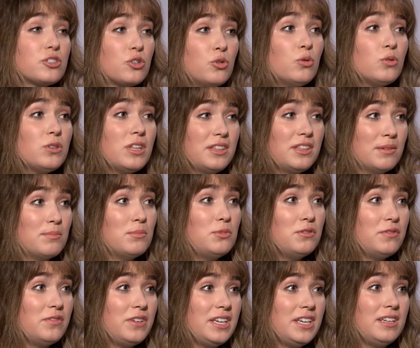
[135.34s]
it's cool that the
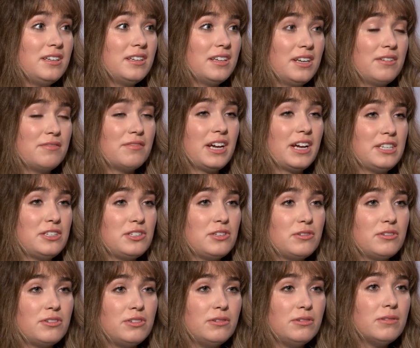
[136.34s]
movie invites you
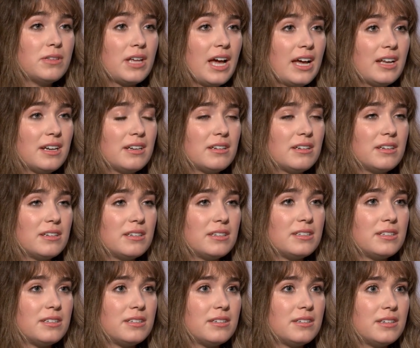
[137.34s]
to do that.
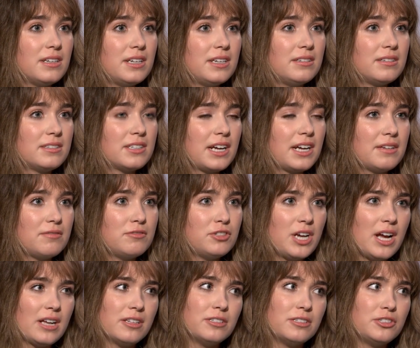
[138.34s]
It kind of
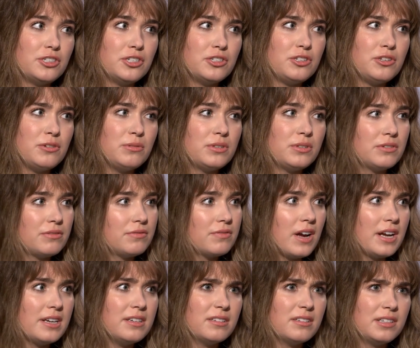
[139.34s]
challenges you to
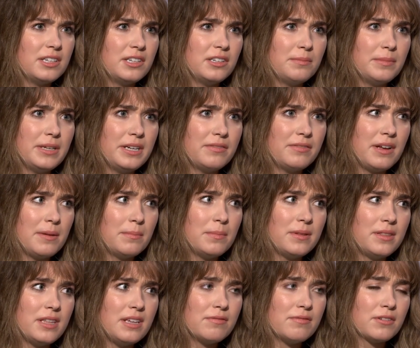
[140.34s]
find a little bit of
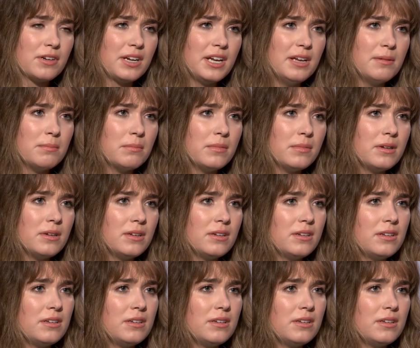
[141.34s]
empathy for him.